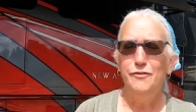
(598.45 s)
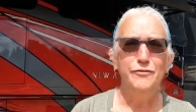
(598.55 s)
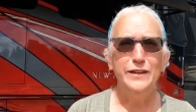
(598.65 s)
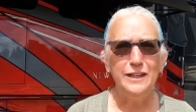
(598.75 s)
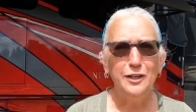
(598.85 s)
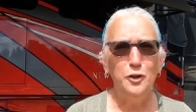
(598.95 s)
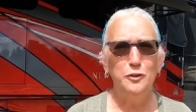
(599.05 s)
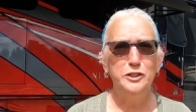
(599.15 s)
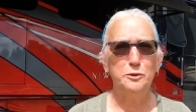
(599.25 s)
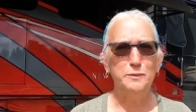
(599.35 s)

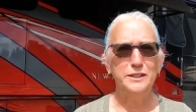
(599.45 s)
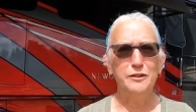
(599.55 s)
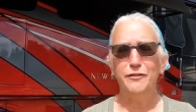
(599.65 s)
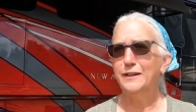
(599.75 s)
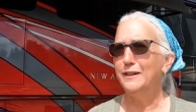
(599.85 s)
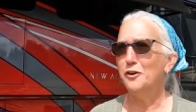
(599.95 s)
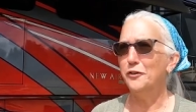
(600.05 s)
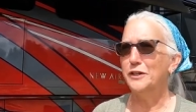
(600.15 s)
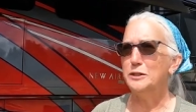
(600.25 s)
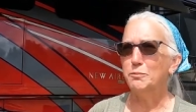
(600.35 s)
videos specifically
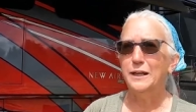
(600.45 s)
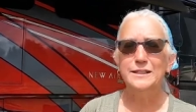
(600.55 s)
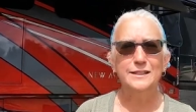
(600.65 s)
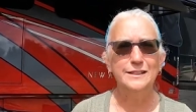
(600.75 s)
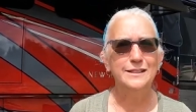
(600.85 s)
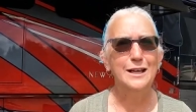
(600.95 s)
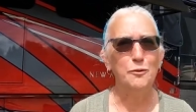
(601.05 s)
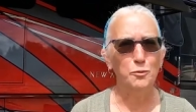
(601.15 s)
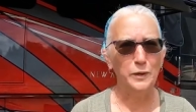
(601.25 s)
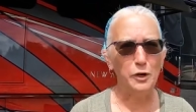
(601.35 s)
on these places
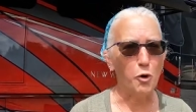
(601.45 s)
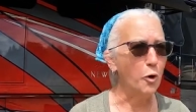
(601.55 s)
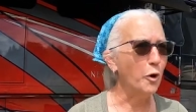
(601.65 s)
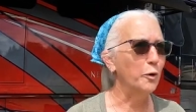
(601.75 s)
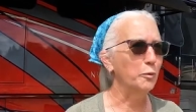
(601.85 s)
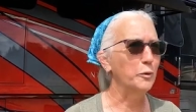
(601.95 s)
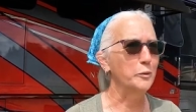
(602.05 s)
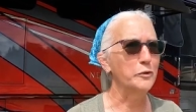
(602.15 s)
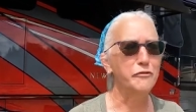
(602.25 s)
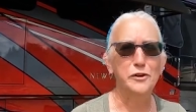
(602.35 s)
that we are where
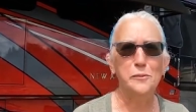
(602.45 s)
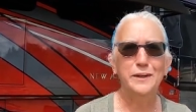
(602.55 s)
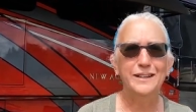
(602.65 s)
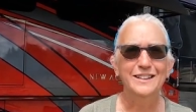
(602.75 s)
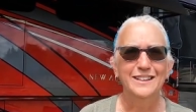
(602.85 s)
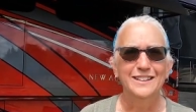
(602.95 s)
we're filming